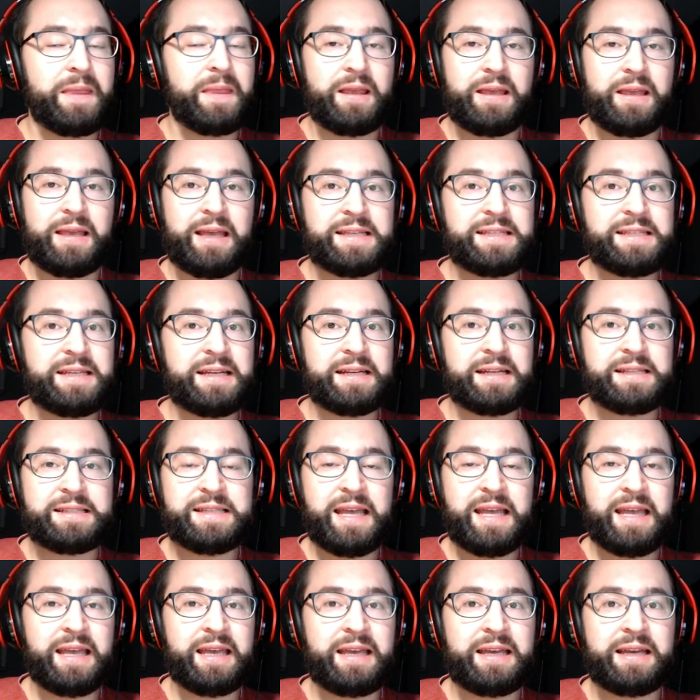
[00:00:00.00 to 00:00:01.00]
it's gonna
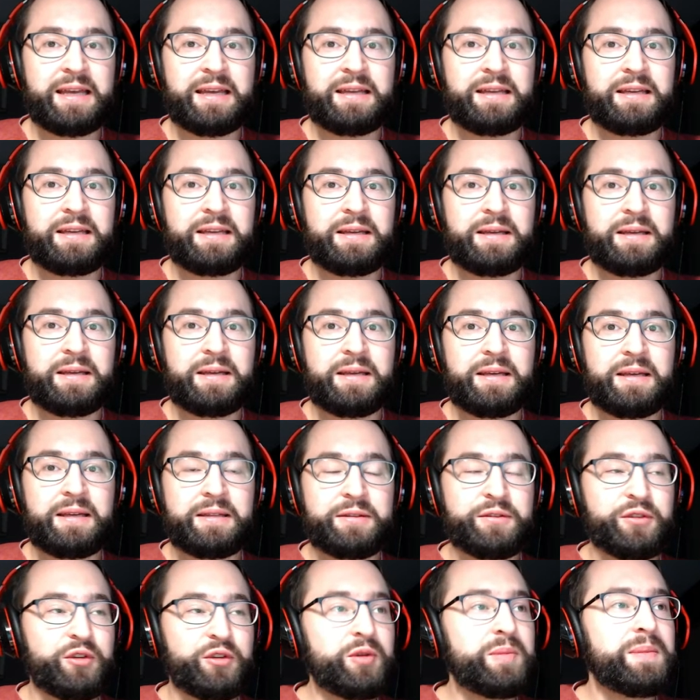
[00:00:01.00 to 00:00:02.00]
take
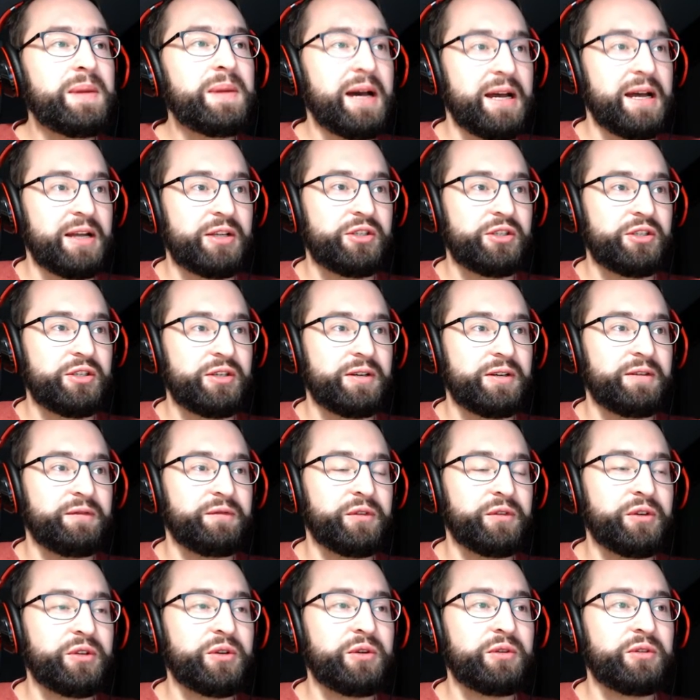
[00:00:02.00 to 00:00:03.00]
too much
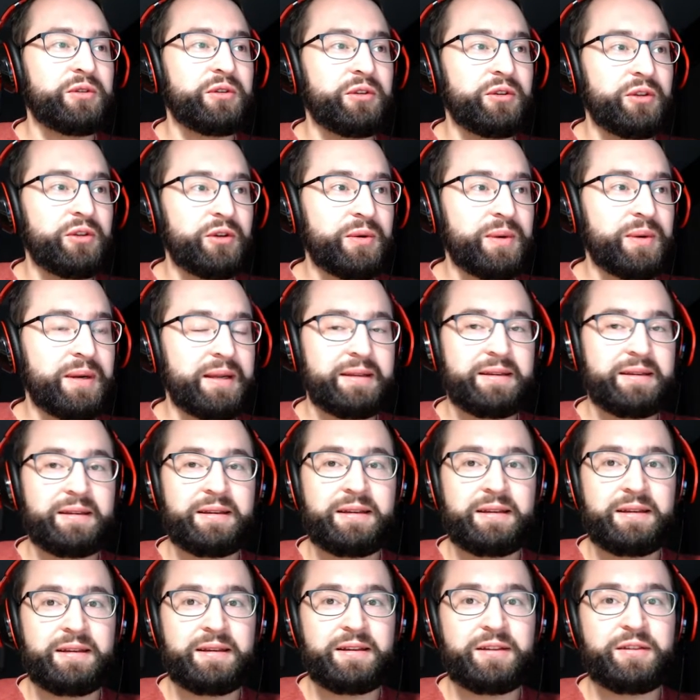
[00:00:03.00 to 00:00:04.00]
for you to do it,
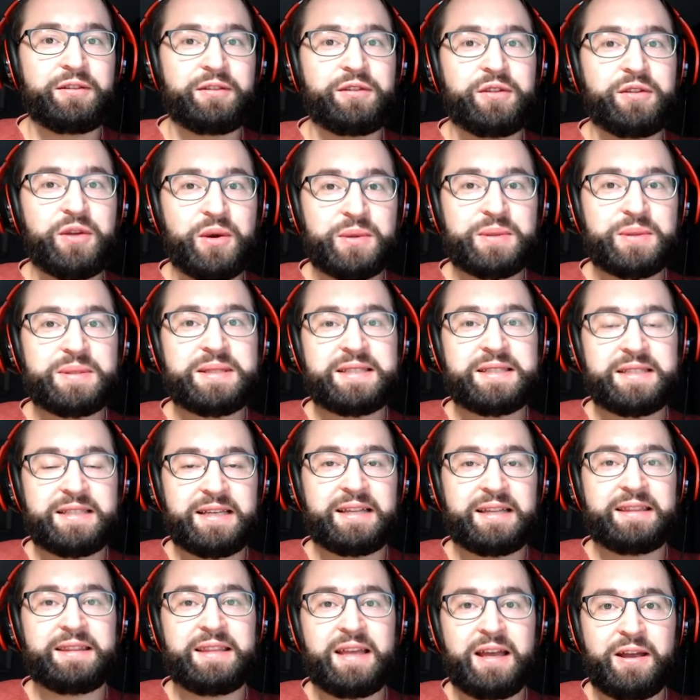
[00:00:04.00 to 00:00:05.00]
don't
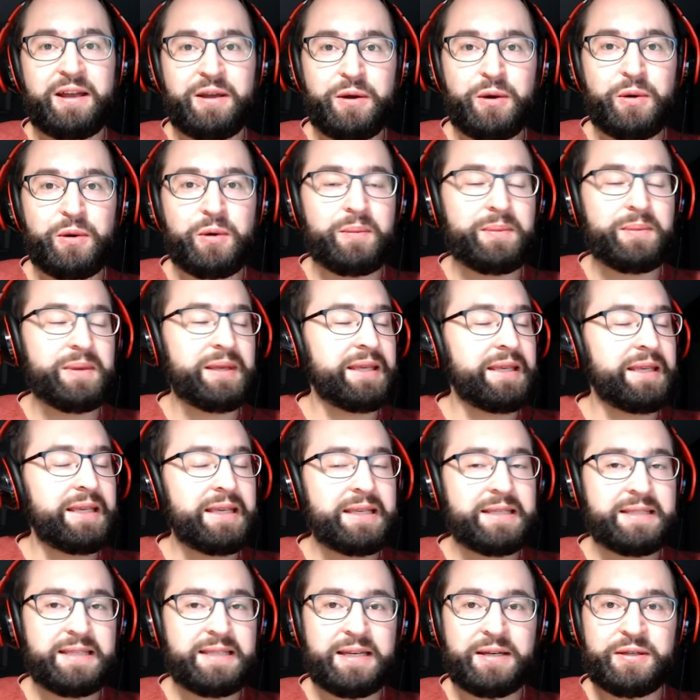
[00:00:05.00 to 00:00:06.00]
set that goal. Be
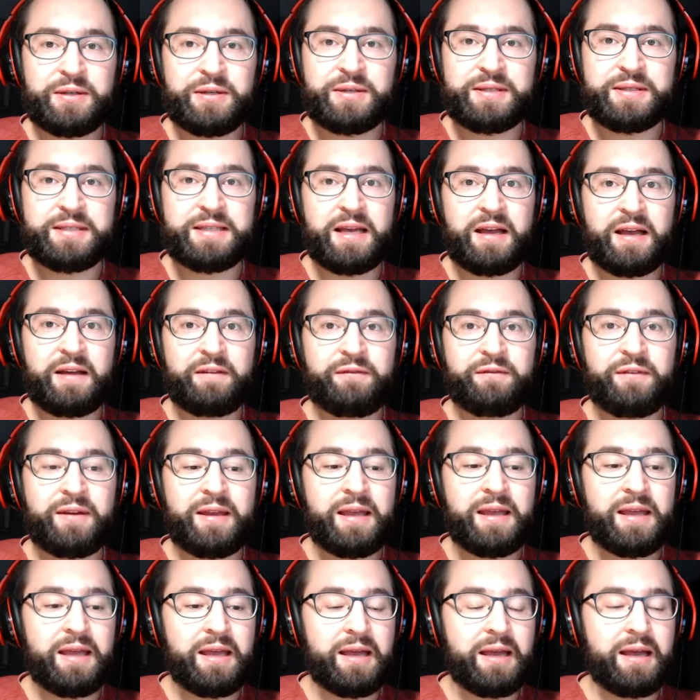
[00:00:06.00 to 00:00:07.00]
easy on yourself.
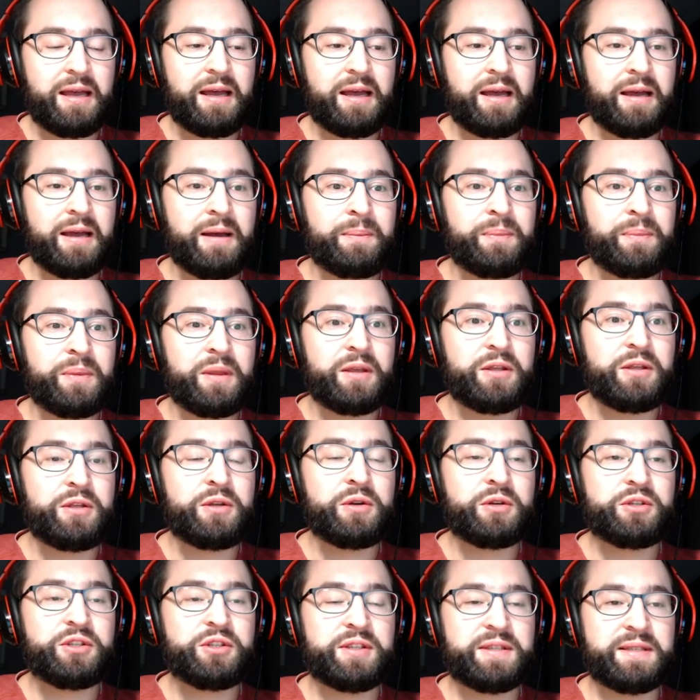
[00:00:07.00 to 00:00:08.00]

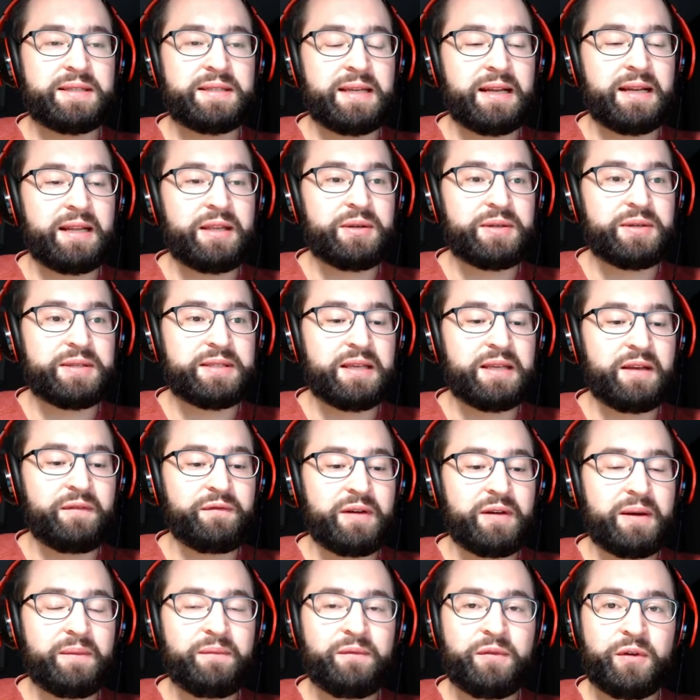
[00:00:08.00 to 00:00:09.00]
You're just setting
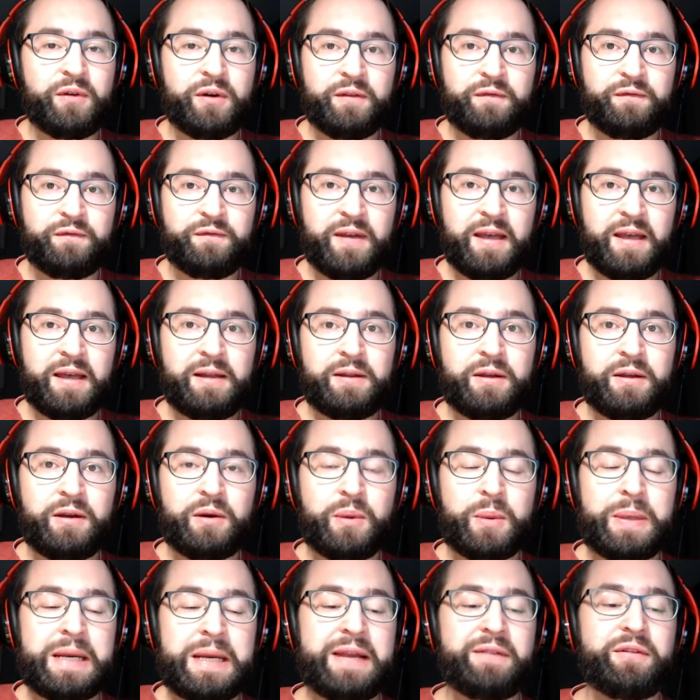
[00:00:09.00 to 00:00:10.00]
yourself up for
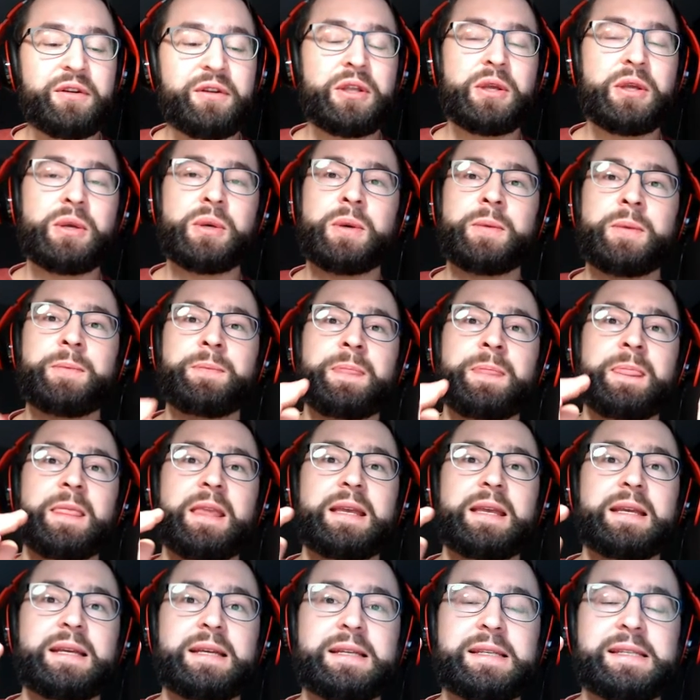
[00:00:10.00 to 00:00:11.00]
failure. Whenever you
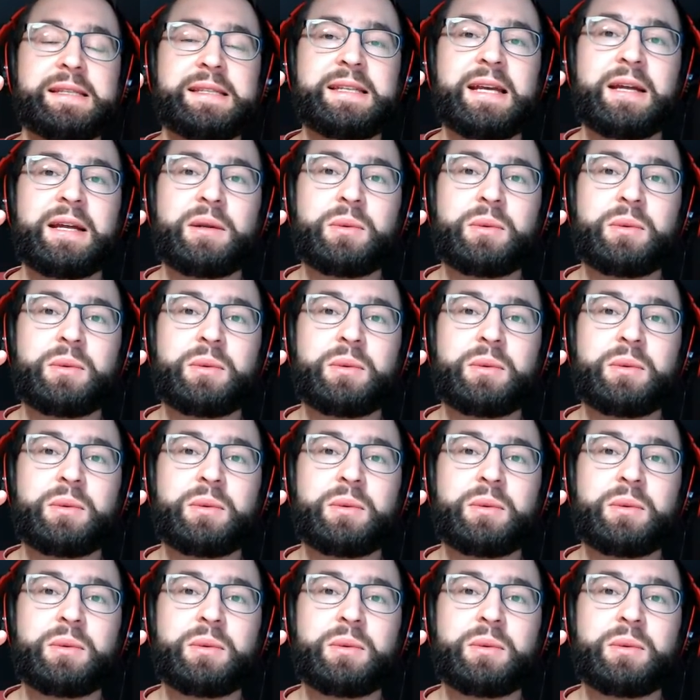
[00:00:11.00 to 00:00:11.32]
set